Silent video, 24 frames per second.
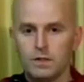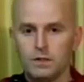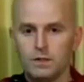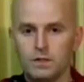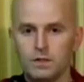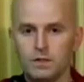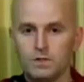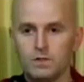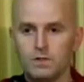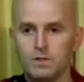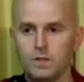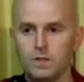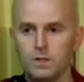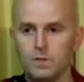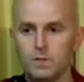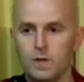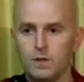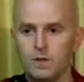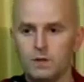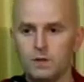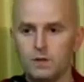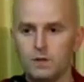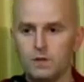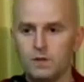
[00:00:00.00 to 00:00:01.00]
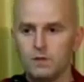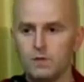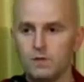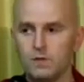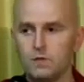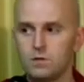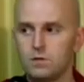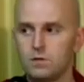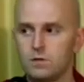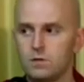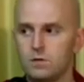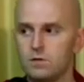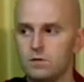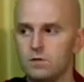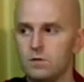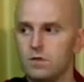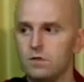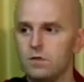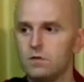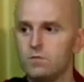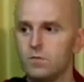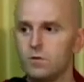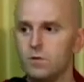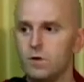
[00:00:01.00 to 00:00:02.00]
let's think about these
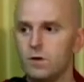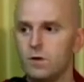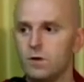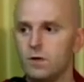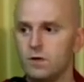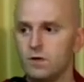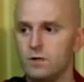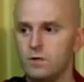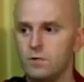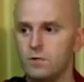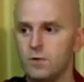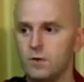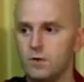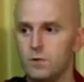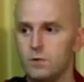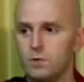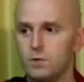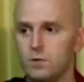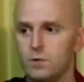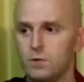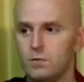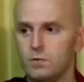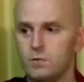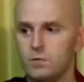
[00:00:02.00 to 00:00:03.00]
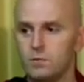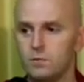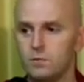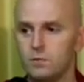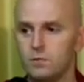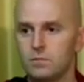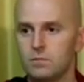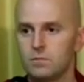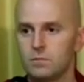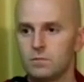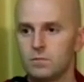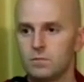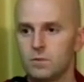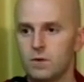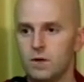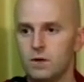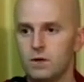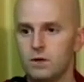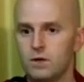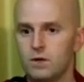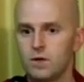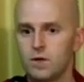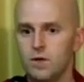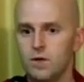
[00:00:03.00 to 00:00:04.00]
4 kinds of people,
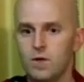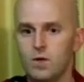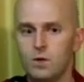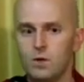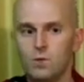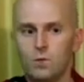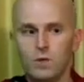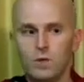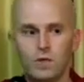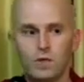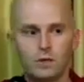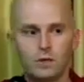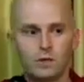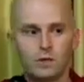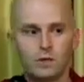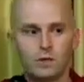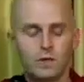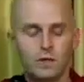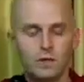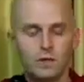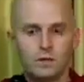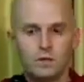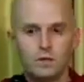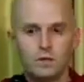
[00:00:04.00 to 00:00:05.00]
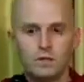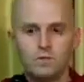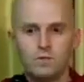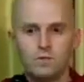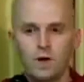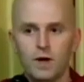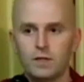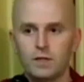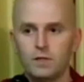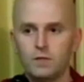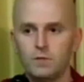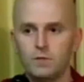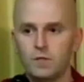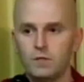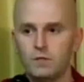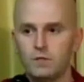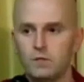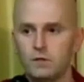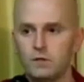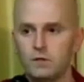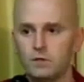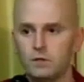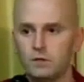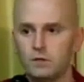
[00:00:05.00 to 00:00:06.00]
right? We can divide them
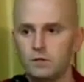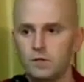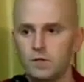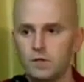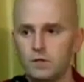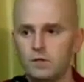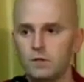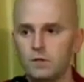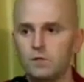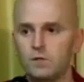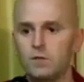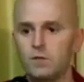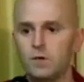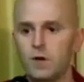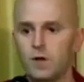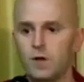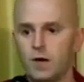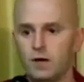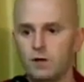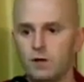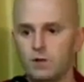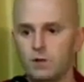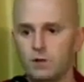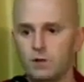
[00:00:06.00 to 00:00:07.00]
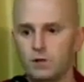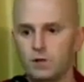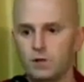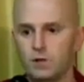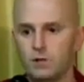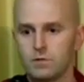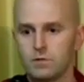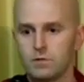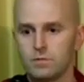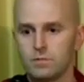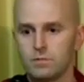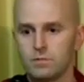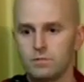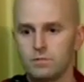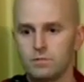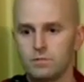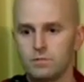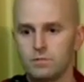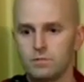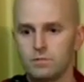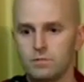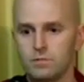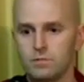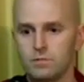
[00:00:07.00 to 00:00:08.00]
into two categories.
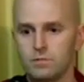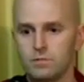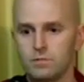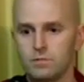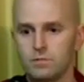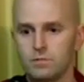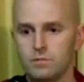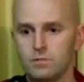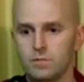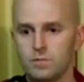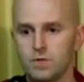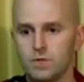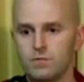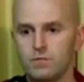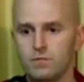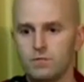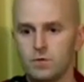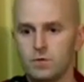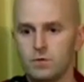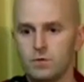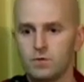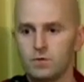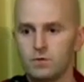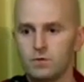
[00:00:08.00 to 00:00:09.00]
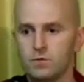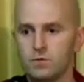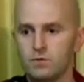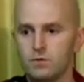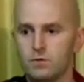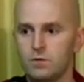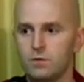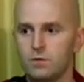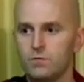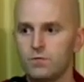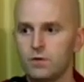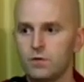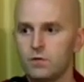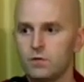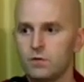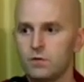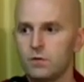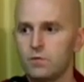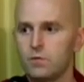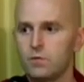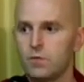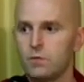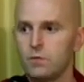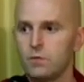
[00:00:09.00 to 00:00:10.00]
The first
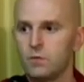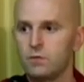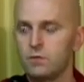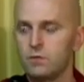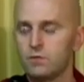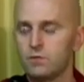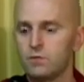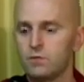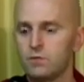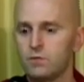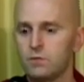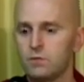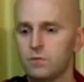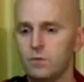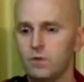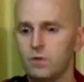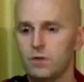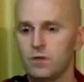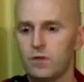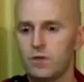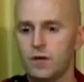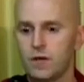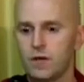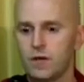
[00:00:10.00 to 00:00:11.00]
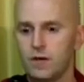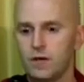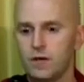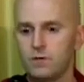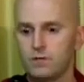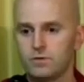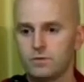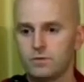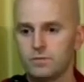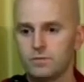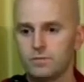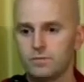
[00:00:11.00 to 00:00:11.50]
two people, what do they have?